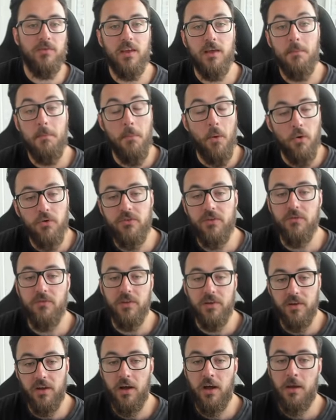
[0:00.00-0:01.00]
say most of the
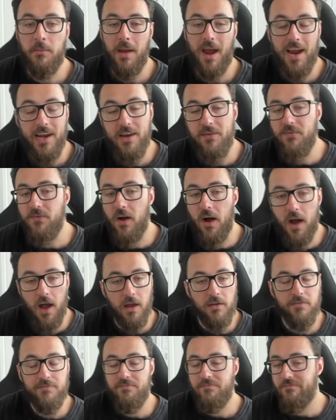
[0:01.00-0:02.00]
time,
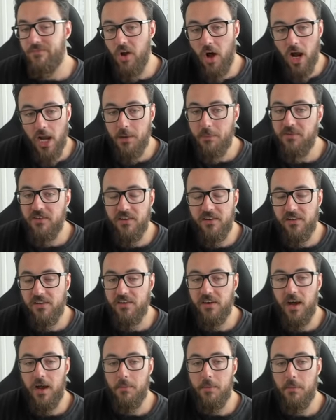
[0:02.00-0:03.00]
85, 90% of the
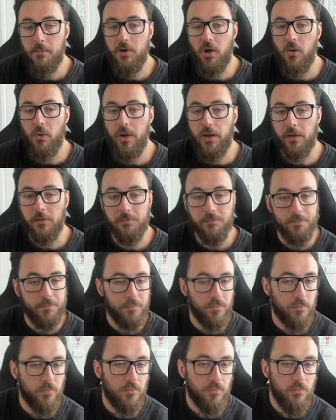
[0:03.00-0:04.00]
time, I'm going
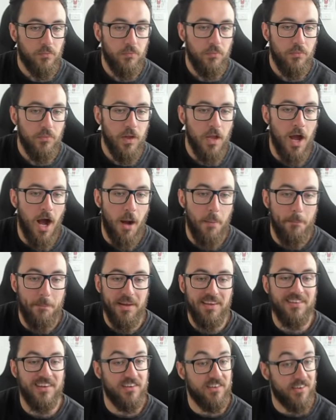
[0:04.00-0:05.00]
uh,
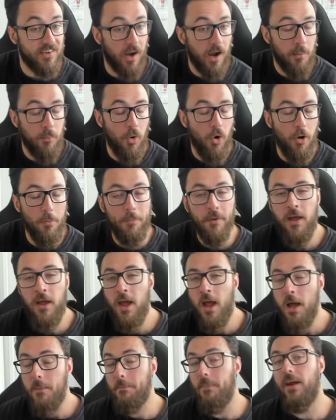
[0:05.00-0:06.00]
Biscuits Time Warp.
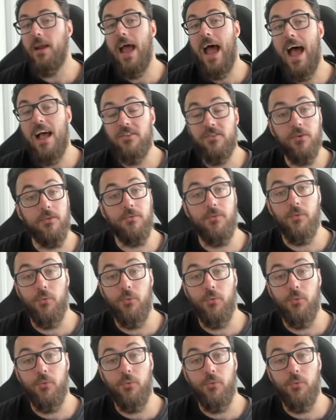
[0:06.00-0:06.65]
But as of